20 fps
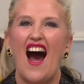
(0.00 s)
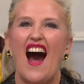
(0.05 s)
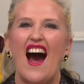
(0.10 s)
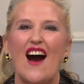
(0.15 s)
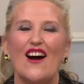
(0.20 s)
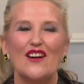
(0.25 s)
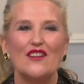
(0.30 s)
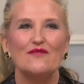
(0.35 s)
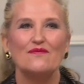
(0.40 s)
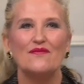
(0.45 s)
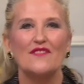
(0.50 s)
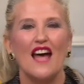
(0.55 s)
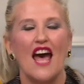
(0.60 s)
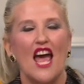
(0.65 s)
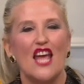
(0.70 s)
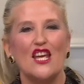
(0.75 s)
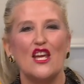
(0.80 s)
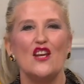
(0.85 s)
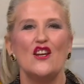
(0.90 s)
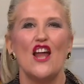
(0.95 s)
Uh, Good.
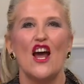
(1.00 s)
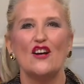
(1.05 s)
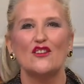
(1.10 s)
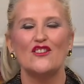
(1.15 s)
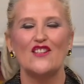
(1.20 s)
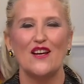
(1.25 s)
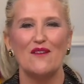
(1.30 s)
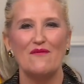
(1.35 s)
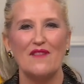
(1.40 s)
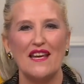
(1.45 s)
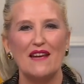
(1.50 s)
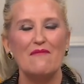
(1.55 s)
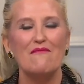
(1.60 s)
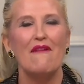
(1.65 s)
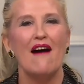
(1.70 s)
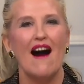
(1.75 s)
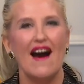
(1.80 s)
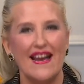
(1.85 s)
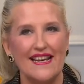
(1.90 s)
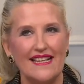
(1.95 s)
You know
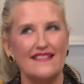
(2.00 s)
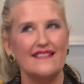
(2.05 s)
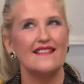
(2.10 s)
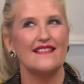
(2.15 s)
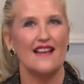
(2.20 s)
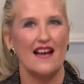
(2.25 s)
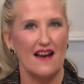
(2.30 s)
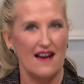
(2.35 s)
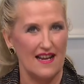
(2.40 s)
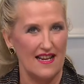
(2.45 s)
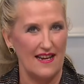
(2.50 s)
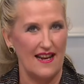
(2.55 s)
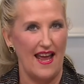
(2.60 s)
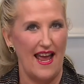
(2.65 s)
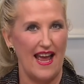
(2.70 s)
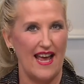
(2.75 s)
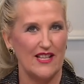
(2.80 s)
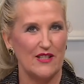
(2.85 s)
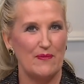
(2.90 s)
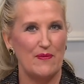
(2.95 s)
something? My son
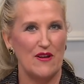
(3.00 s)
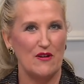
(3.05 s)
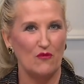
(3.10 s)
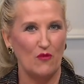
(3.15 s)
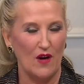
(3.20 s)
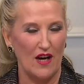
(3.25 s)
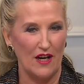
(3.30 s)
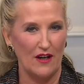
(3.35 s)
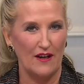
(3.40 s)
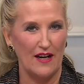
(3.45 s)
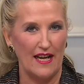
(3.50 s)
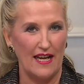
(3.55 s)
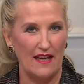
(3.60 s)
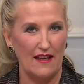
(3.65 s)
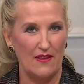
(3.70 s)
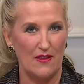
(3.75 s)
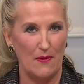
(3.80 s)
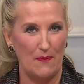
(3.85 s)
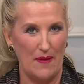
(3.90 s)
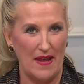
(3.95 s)
has been
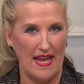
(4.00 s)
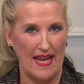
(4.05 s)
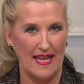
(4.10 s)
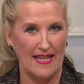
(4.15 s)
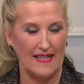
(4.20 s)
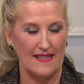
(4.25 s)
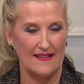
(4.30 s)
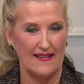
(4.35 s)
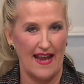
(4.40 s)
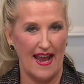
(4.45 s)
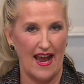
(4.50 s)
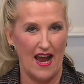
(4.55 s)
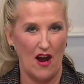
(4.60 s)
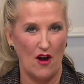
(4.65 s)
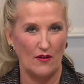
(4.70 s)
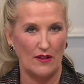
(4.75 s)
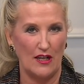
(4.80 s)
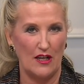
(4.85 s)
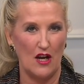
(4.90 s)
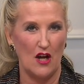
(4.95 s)
wearing the pins
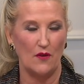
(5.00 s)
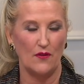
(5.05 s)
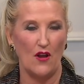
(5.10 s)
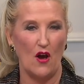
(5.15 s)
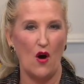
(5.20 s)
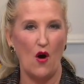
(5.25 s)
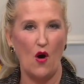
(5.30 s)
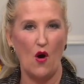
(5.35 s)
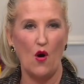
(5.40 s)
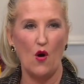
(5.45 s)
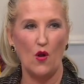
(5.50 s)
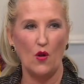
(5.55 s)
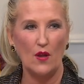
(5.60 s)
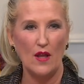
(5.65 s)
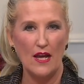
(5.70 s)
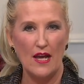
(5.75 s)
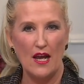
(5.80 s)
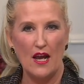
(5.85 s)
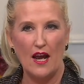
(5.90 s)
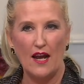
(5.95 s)
out, you know, the
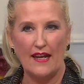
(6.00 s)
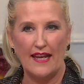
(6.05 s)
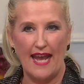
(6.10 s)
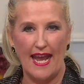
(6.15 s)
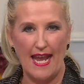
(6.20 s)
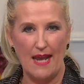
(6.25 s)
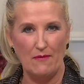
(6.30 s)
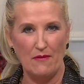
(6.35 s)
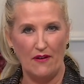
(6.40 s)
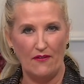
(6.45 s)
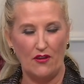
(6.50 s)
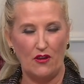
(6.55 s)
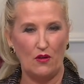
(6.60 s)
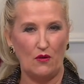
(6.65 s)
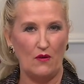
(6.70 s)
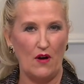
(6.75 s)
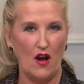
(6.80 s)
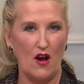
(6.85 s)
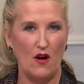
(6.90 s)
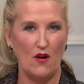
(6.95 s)
whole Game of
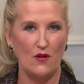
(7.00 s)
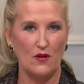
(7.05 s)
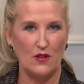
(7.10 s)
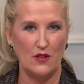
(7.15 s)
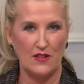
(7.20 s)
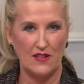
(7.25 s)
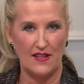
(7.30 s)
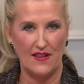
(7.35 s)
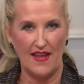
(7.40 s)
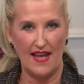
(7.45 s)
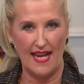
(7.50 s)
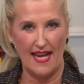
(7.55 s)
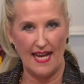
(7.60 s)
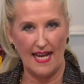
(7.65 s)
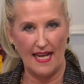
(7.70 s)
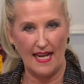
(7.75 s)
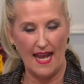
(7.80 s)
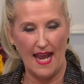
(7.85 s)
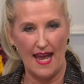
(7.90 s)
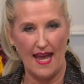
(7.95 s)
Thrones
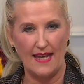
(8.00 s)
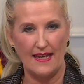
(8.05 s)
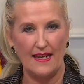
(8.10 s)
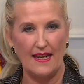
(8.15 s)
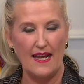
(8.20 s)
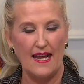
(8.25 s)
thing. And